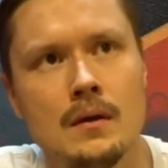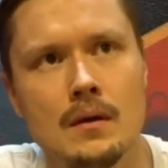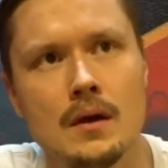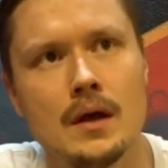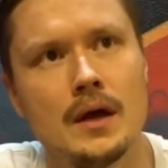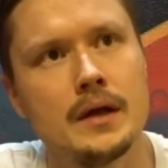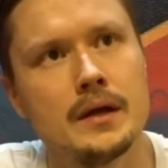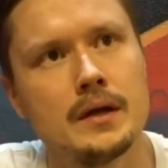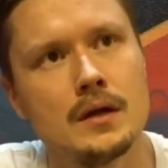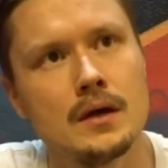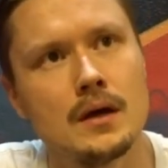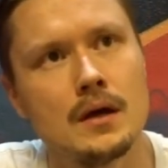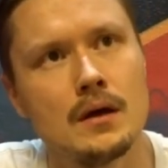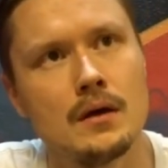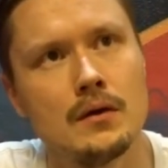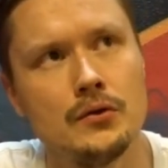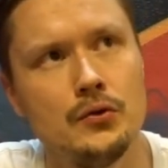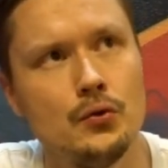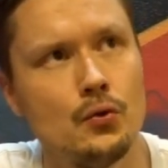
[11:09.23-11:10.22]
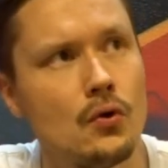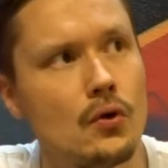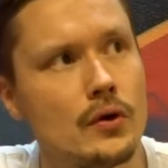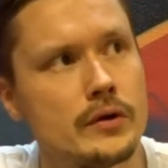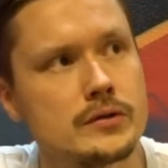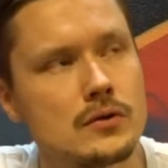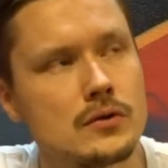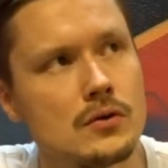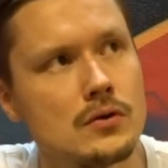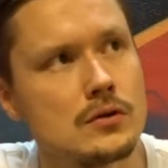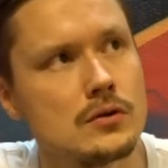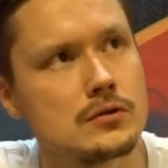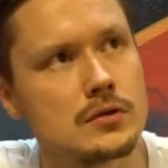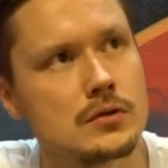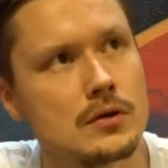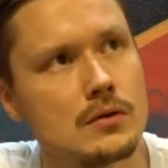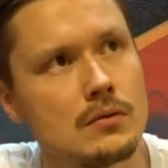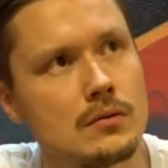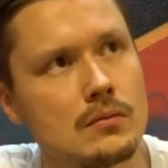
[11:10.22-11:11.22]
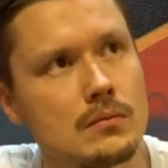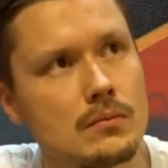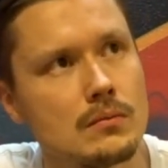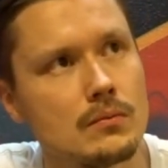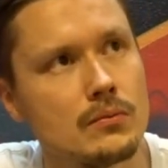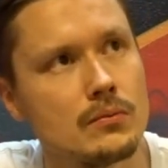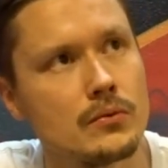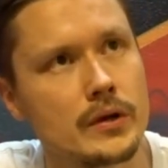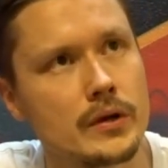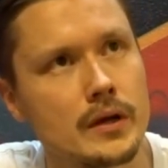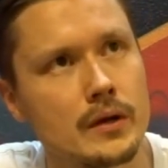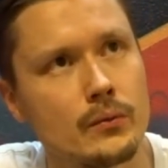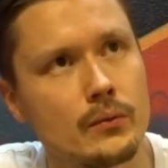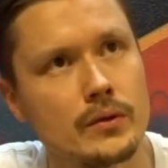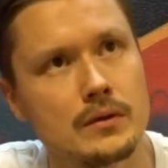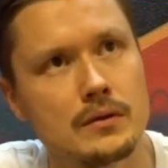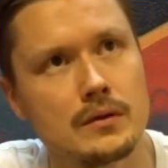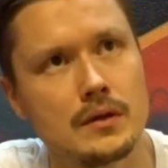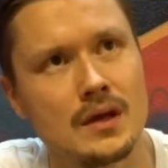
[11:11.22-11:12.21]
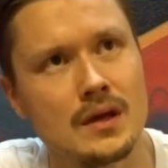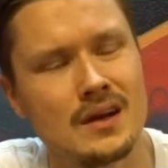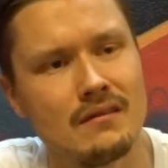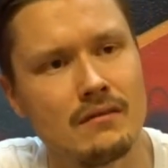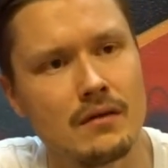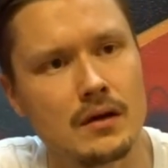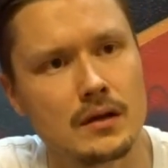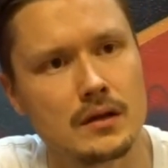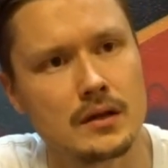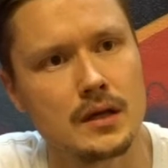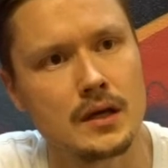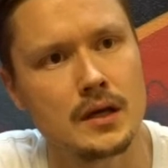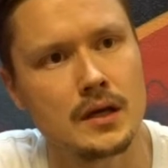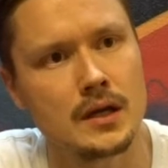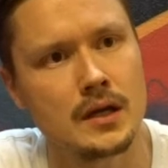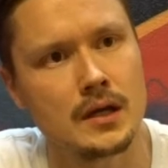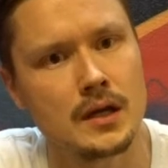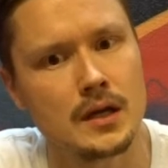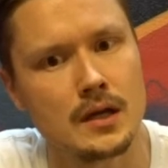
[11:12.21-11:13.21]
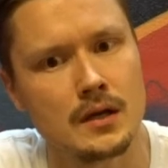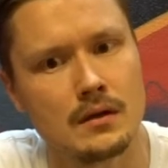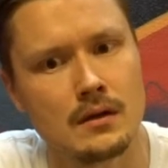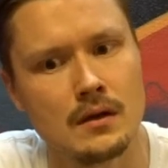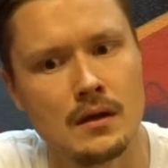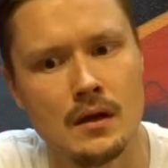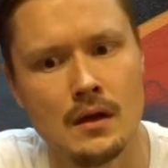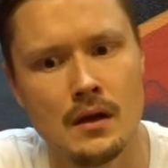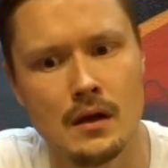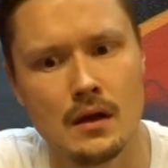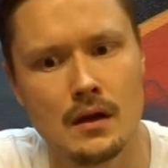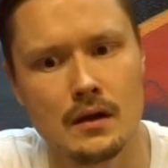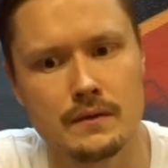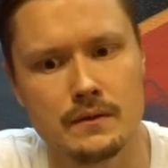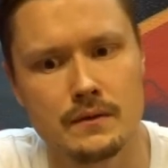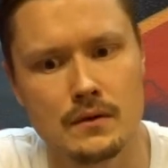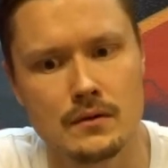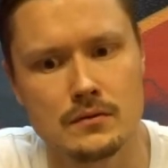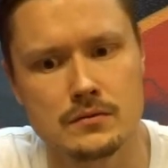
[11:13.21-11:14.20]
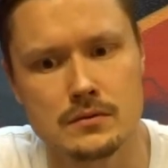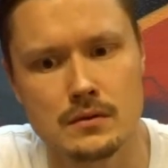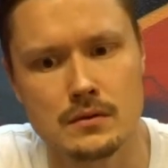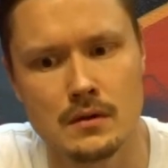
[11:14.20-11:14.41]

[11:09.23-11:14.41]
and Juho is also working with Jenni Vartiainen and like those